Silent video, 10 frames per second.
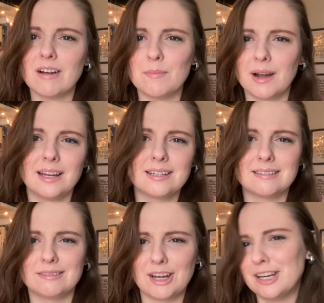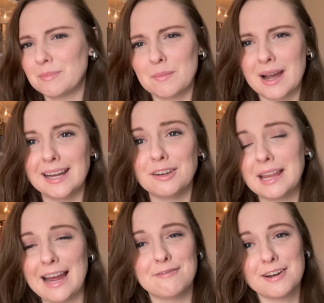I might just change my mind
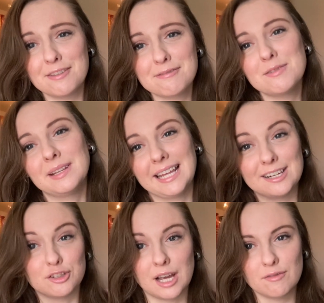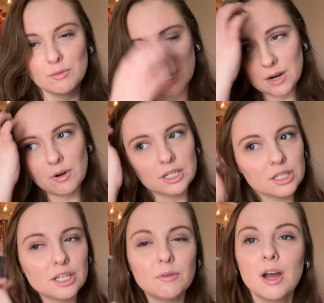halfway through and like discover one I want to
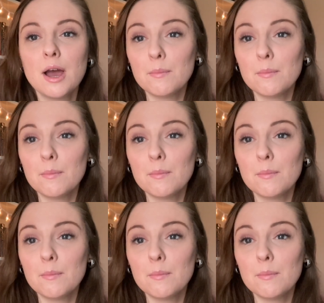do.